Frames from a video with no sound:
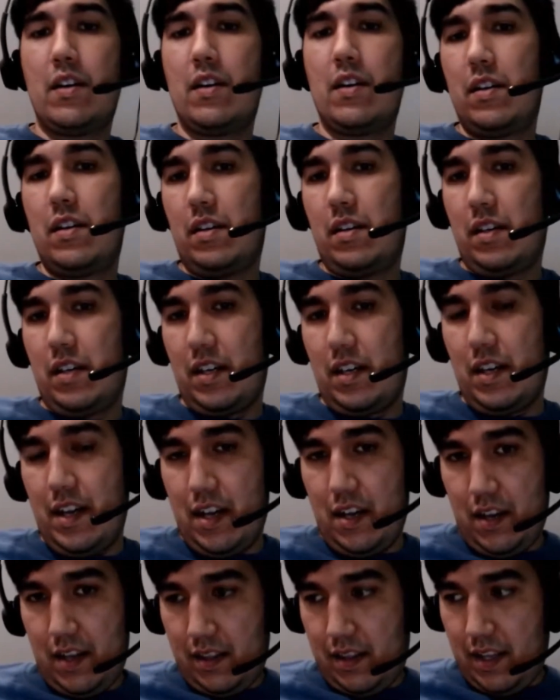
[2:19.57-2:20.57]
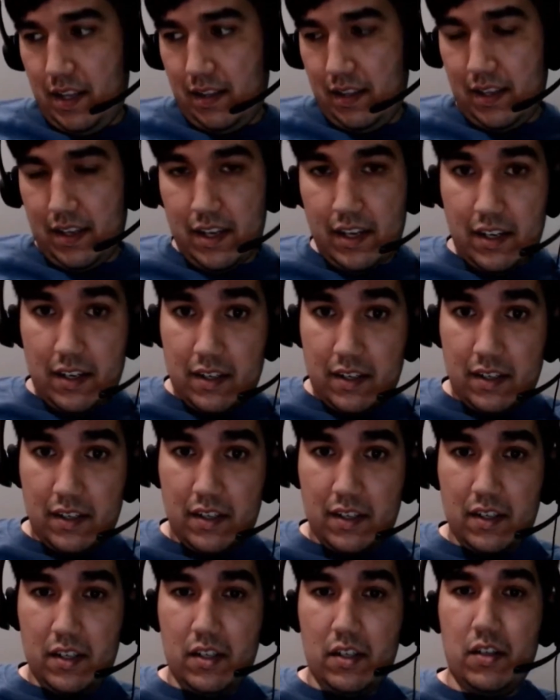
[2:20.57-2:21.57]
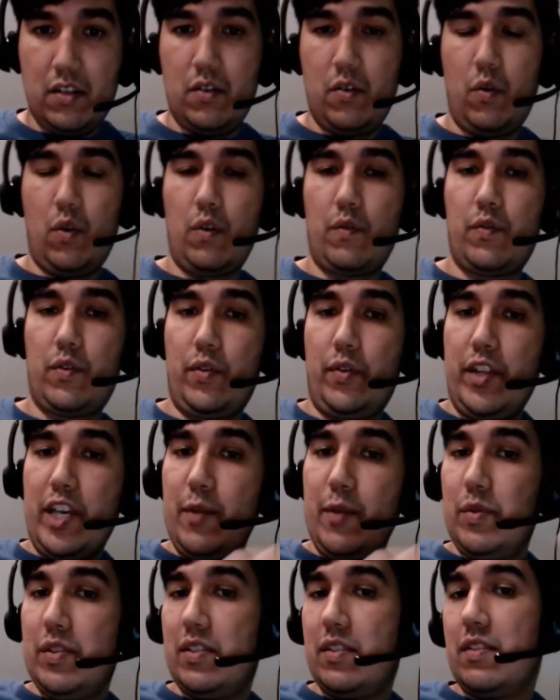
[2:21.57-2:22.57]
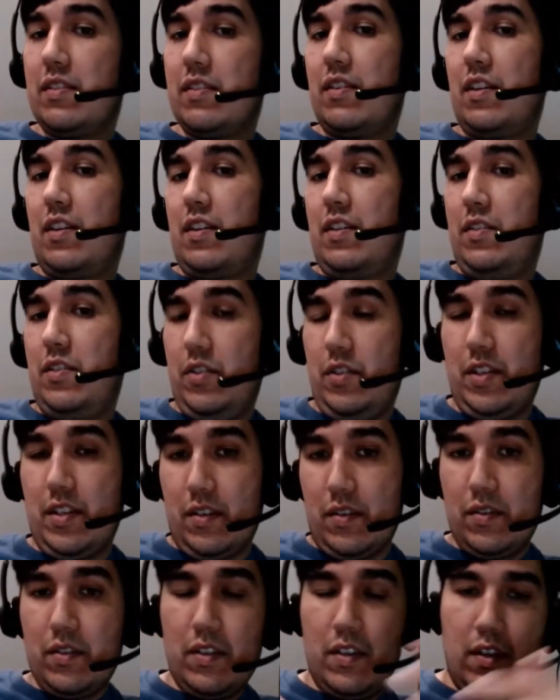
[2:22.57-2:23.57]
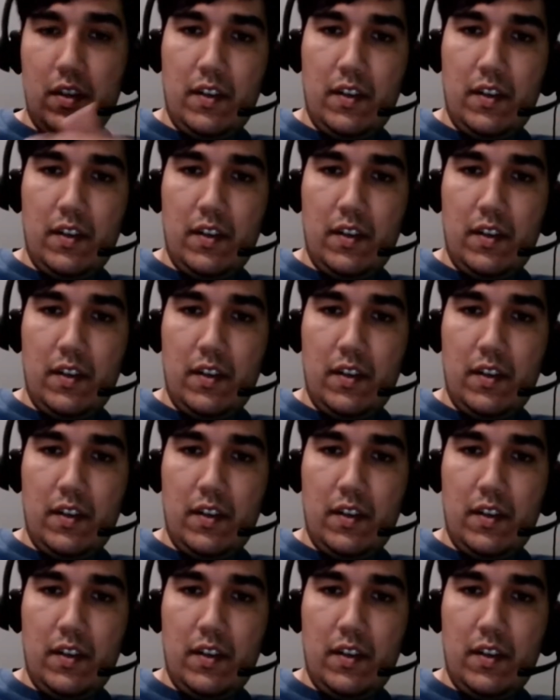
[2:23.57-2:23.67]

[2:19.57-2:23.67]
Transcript: at the end of the year, or for leaps, 2 years.